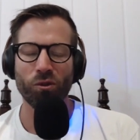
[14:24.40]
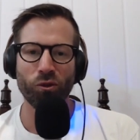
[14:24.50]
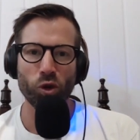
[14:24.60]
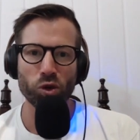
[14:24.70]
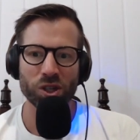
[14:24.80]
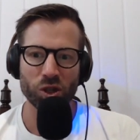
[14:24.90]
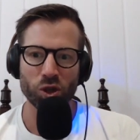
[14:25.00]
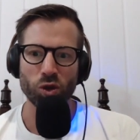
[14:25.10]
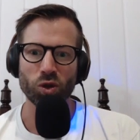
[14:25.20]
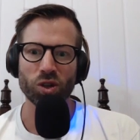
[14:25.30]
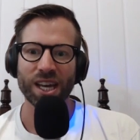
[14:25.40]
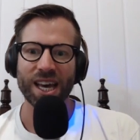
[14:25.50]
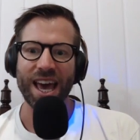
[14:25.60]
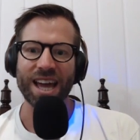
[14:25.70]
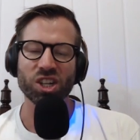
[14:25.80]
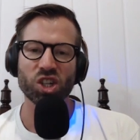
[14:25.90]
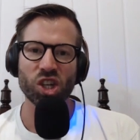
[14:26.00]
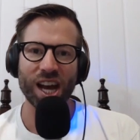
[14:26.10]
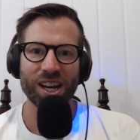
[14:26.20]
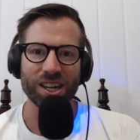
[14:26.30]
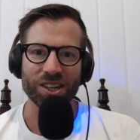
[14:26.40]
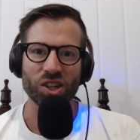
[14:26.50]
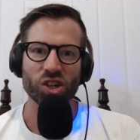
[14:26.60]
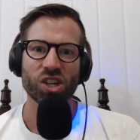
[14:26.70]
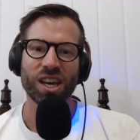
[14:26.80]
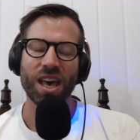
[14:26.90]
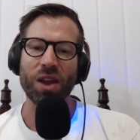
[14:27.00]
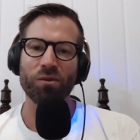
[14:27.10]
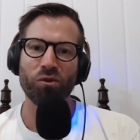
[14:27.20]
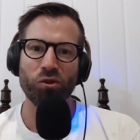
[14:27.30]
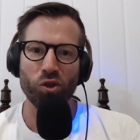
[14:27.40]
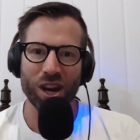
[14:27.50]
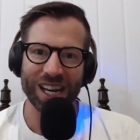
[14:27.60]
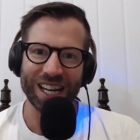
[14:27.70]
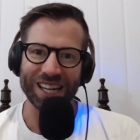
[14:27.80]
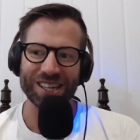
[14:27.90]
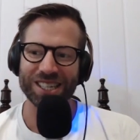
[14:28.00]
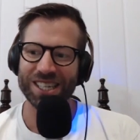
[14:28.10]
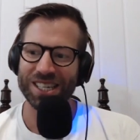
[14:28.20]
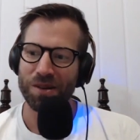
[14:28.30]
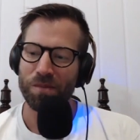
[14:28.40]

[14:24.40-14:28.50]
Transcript: fortitude and challenge and friendliness.